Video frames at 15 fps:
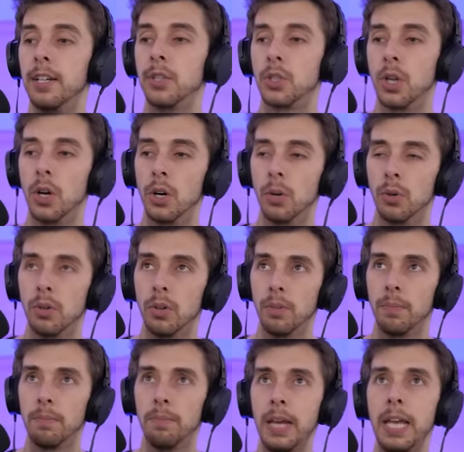So
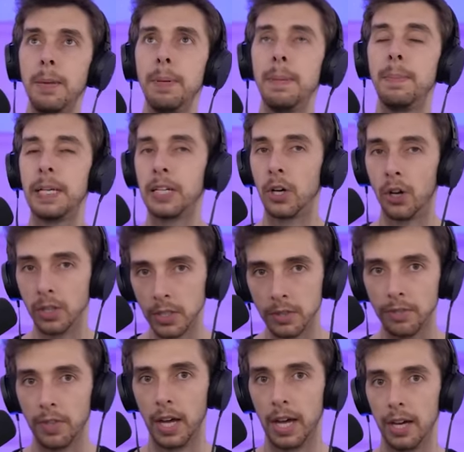maybe because
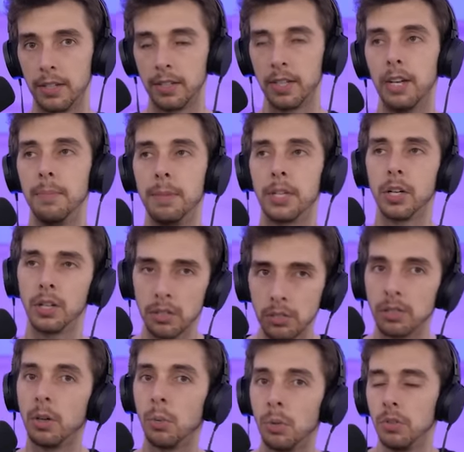of that, because
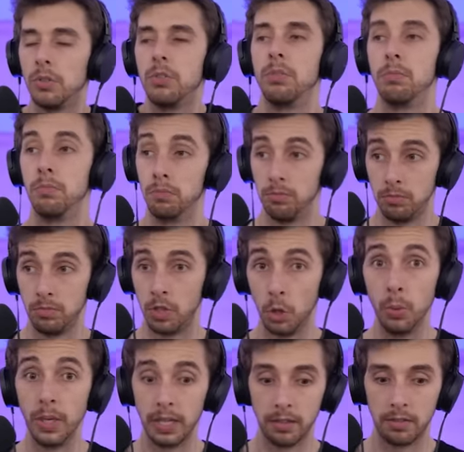no one's
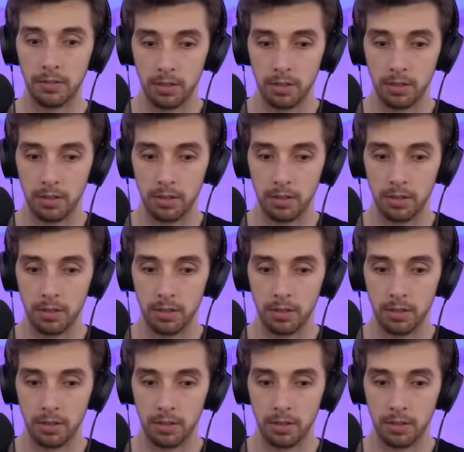doing